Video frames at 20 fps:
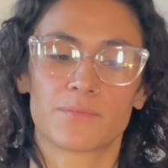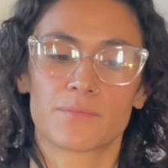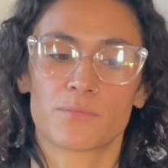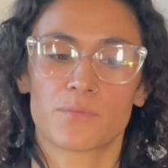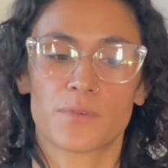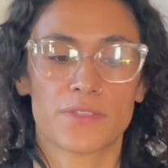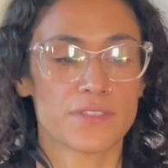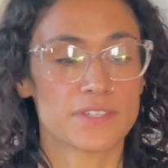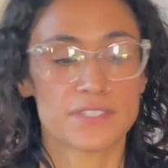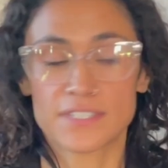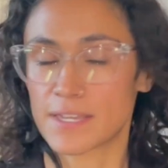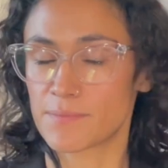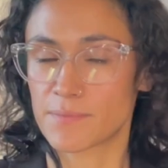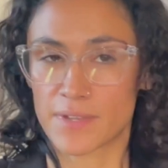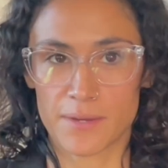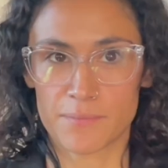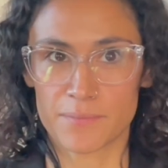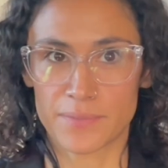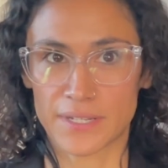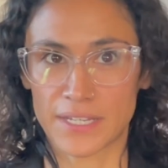with the same
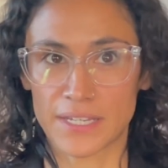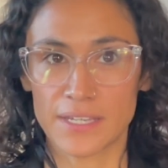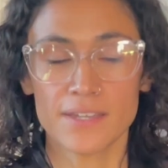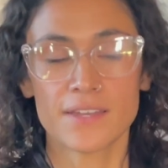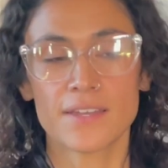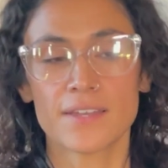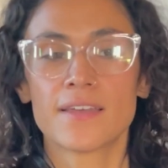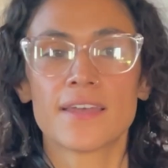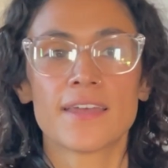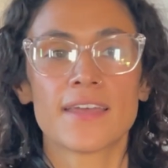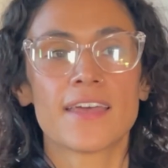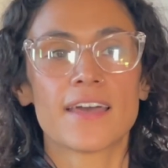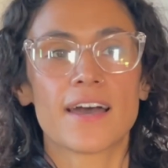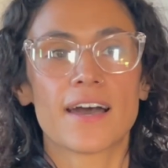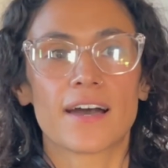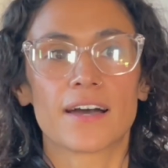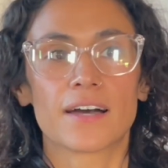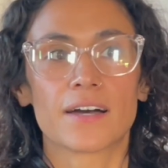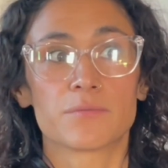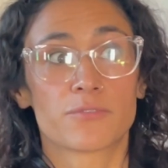company
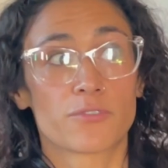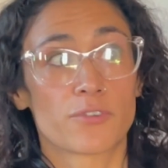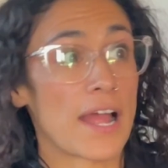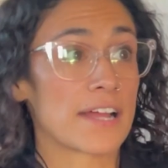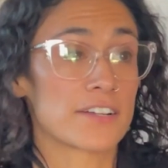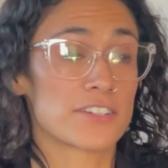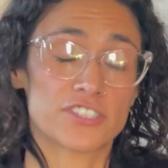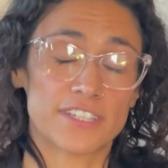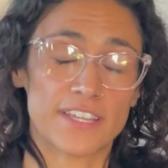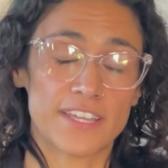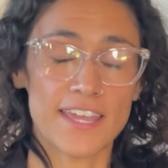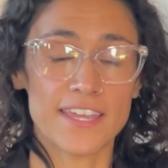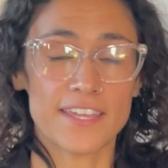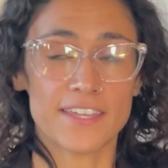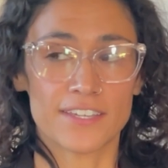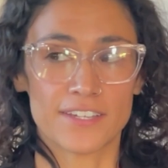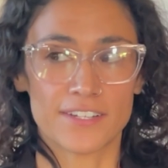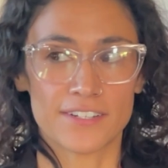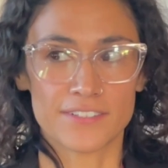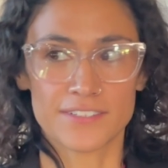for actually 8
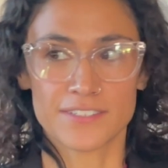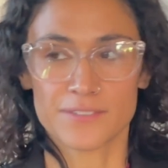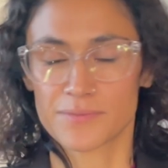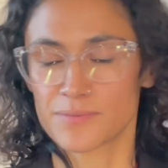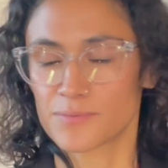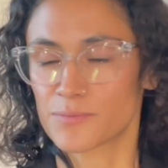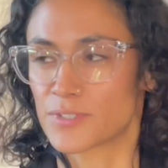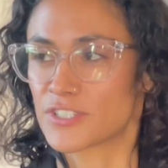years,